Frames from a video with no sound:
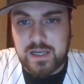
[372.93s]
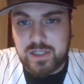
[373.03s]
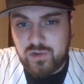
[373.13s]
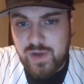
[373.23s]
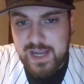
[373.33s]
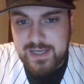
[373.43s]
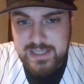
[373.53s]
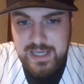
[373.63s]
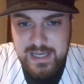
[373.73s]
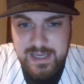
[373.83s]
Strand
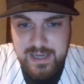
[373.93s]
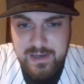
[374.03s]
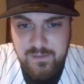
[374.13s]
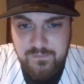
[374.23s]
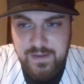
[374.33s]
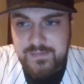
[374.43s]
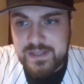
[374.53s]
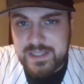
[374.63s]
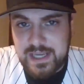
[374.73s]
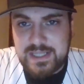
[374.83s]
is hitting, you know, 5th,
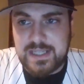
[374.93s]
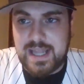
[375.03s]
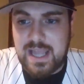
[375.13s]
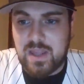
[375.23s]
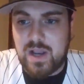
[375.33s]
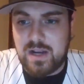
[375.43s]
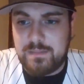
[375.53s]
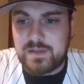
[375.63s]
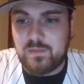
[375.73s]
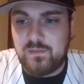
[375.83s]
6th in that
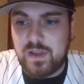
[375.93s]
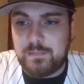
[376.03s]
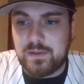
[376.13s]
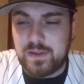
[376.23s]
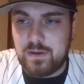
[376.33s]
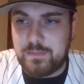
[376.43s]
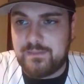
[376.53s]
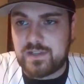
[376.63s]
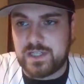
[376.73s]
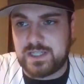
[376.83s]
lineup. He's moved up a little
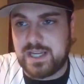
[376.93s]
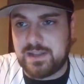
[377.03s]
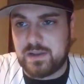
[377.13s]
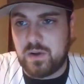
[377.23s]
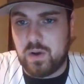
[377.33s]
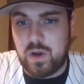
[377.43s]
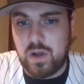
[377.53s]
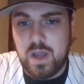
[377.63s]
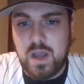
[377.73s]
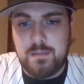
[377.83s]
bit since he got the
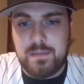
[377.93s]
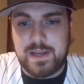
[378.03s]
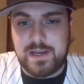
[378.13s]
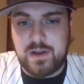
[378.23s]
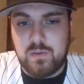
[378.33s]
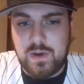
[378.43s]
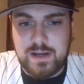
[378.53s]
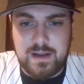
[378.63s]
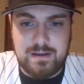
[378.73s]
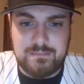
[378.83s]
call. But you know
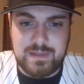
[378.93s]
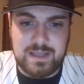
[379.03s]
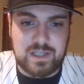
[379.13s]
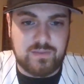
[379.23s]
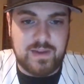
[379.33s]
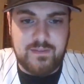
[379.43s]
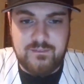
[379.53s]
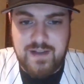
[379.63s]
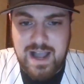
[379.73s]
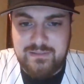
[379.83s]
what? He's 3 for
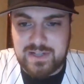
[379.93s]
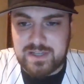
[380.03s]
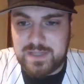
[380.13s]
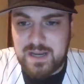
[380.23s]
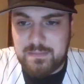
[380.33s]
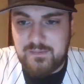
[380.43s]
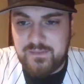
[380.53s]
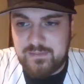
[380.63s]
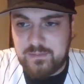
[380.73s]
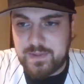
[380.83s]
5 on September
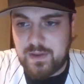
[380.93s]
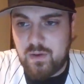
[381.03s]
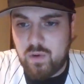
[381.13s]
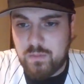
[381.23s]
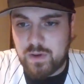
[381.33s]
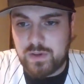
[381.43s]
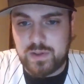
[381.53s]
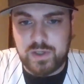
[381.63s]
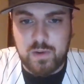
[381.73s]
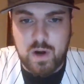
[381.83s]
5th with the homer,
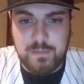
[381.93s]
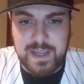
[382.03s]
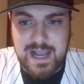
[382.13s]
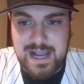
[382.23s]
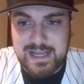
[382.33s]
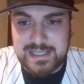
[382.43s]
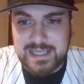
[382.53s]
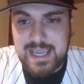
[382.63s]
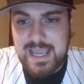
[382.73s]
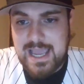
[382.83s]
2
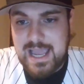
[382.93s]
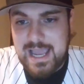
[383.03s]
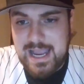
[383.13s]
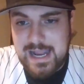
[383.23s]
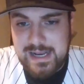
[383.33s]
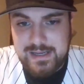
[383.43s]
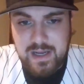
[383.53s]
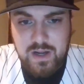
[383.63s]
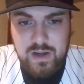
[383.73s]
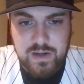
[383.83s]
RBIs. And
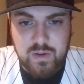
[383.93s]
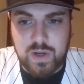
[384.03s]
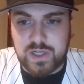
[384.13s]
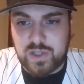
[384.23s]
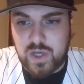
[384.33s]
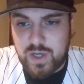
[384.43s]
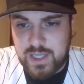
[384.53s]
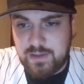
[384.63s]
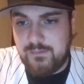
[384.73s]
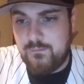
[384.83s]
on August
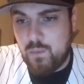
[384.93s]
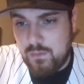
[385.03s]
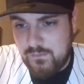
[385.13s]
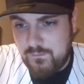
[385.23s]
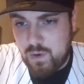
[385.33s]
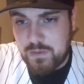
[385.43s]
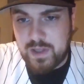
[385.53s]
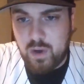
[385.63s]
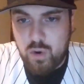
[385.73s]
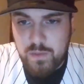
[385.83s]
30th, you know, 4 for 4 with
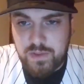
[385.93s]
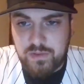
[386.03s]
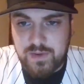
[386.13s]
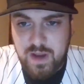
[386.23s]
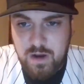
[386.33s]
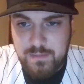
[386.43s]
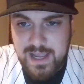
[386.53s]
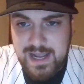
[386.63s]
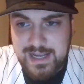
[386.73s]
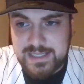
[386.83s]
the homer, 3
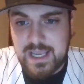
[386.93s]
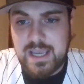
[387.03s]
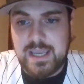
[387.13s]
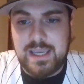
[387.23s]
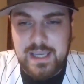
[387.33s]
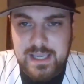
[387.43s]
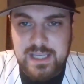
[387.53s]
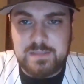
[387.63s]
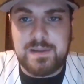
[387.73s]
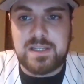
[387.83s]
RBIs.
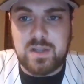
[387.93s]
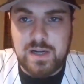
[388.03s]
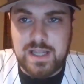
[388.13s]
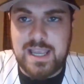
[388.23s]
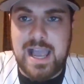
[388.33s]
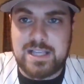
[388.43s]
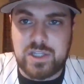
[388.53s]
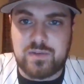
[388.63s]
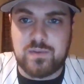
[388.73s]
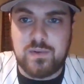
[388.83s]
He's been starting to catch
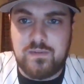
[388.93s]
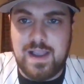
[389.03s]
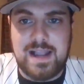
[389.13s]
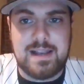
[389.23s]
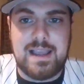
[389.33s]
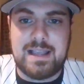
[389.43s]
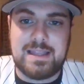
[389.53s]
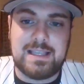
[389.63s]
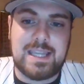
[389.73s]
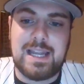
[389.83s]
his groove, and
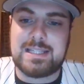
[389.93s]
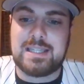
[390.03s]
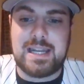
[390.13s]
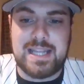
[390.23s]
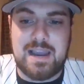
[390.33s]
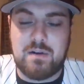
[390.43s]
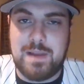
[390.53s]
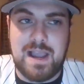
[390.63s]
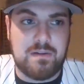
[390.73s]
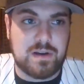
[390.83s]
this kid has light tower
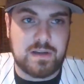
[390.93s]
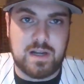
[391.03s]
power.